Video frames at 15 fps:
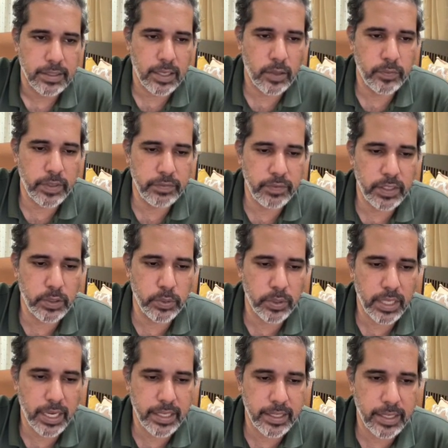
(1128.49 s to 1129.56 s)
Now when we
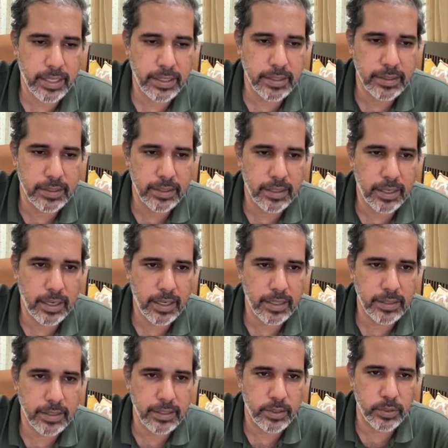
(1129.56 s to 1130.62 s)
look at our
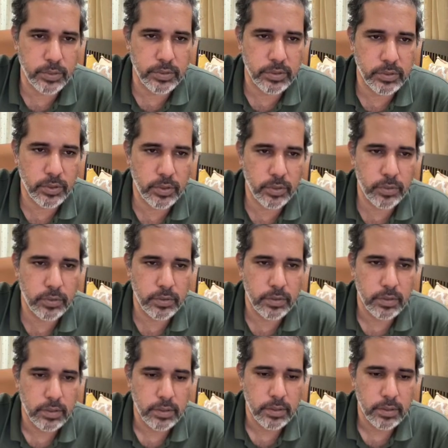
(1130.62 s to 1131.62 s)
heroes, so